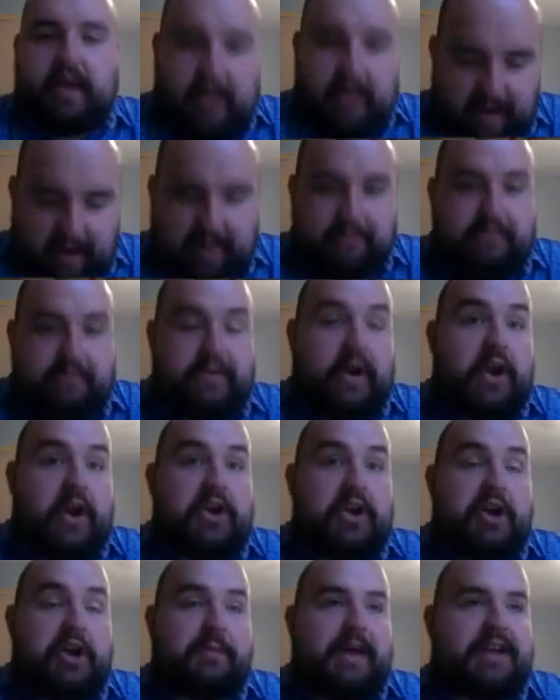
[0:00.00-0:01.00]
All right, very
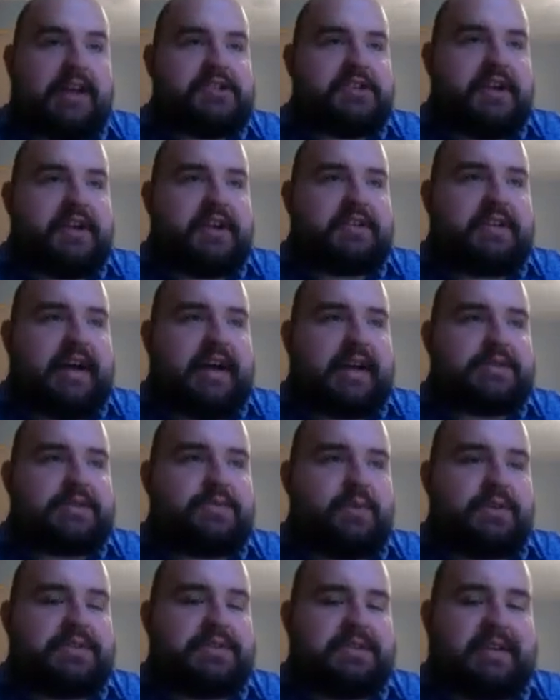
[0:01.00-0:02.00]
good imaginary
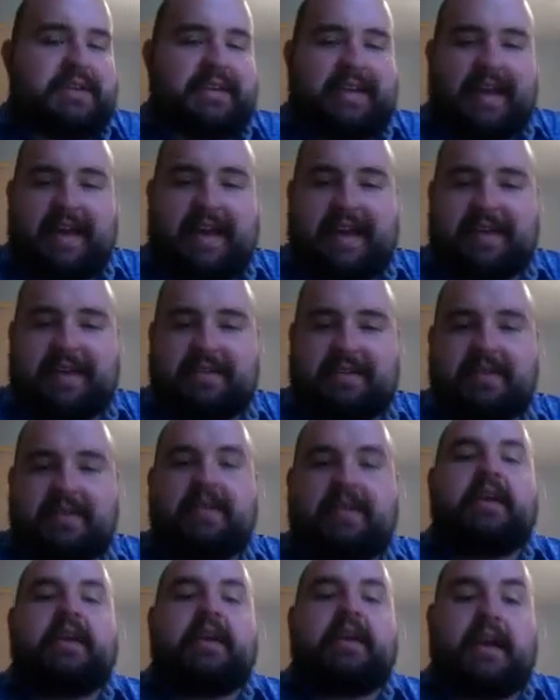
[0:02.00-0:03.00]
class once again.
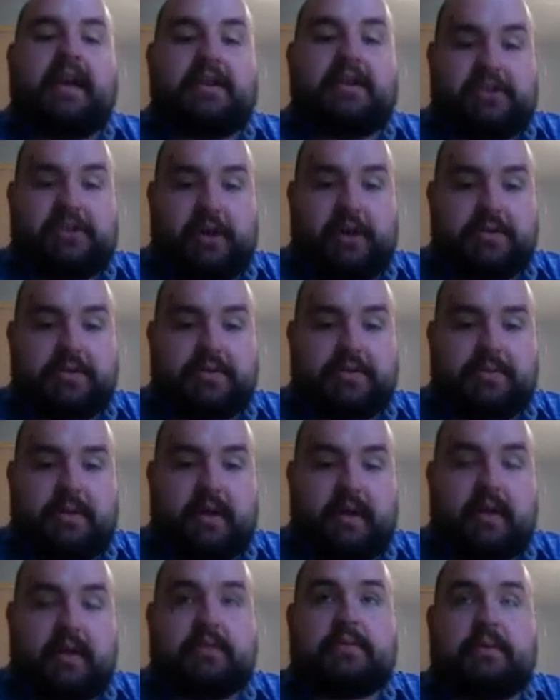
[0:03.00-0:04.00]
It shows
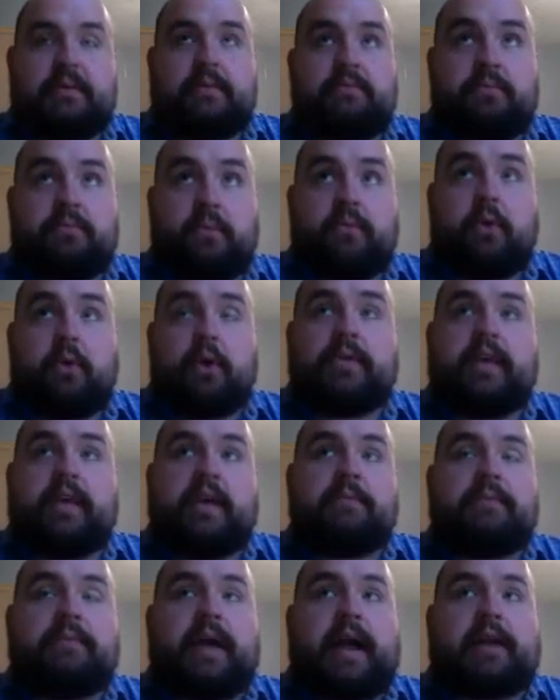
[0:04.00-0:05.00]
more of
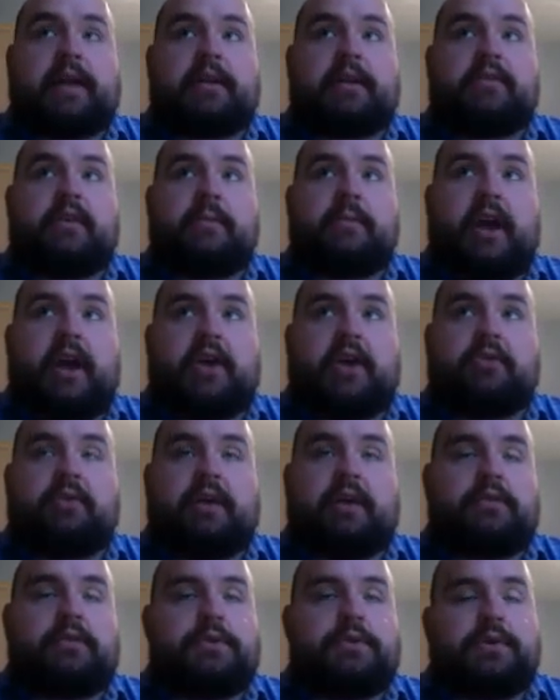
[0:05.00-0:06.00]
the impact of the American
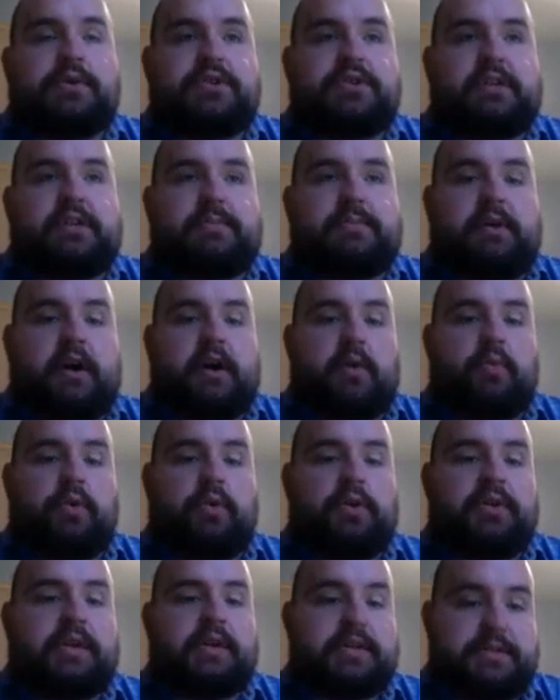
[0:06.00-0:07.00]
Revolution upon
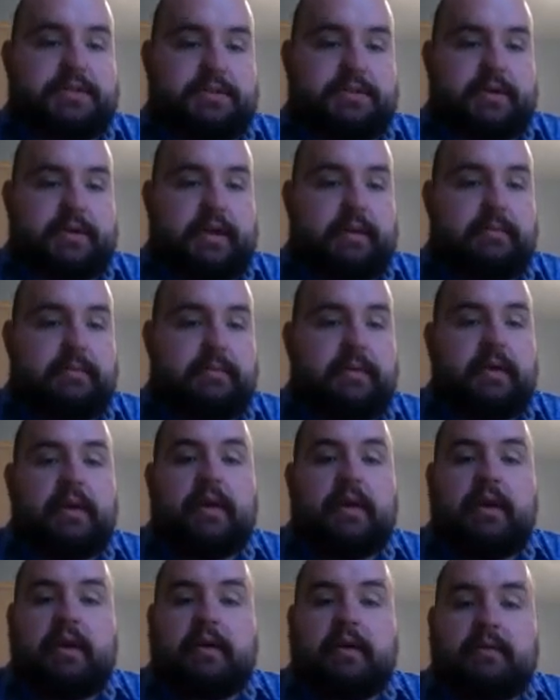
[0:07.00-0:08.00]
world history.
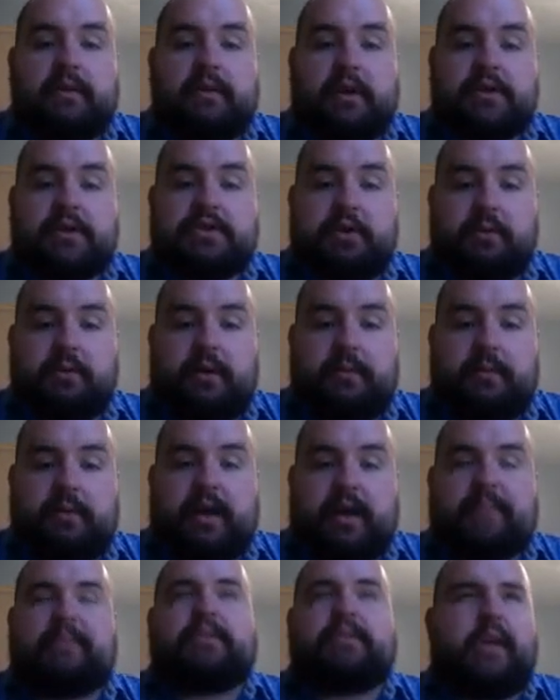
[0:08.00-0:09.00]
For those of you who remember,
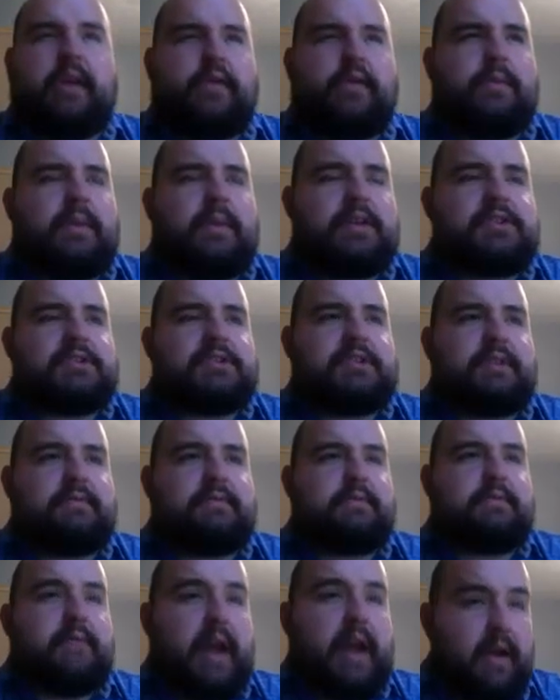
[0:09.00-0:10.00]
I believe we mentioned it
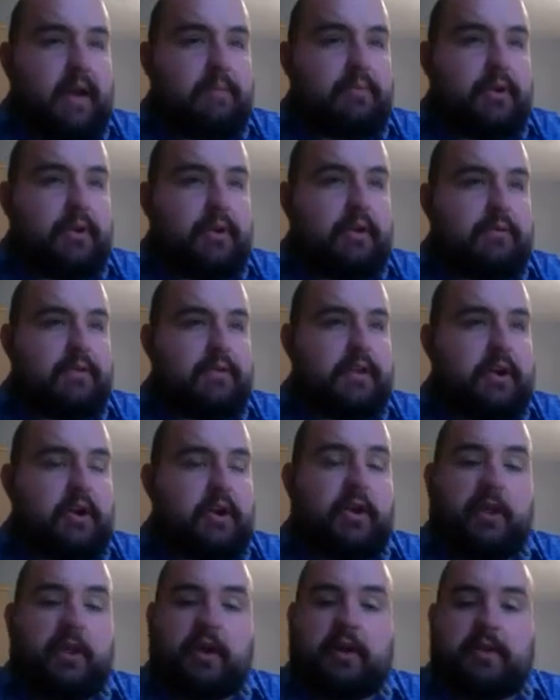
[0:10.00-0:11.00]
very briefly
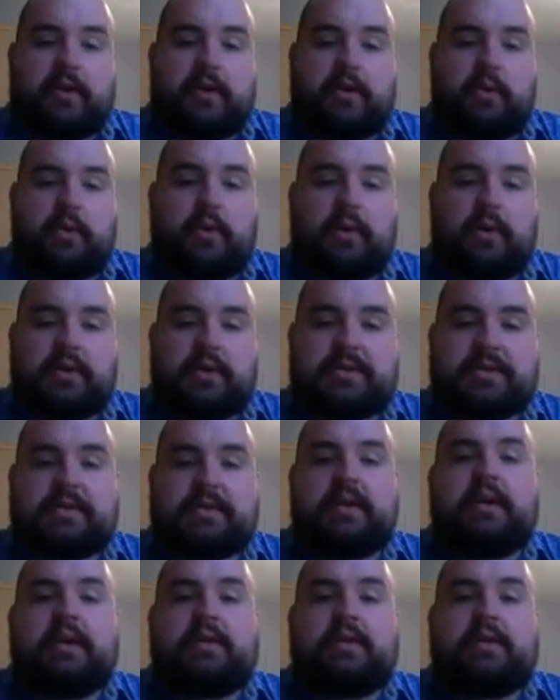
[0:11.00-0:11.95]
earlier in the course.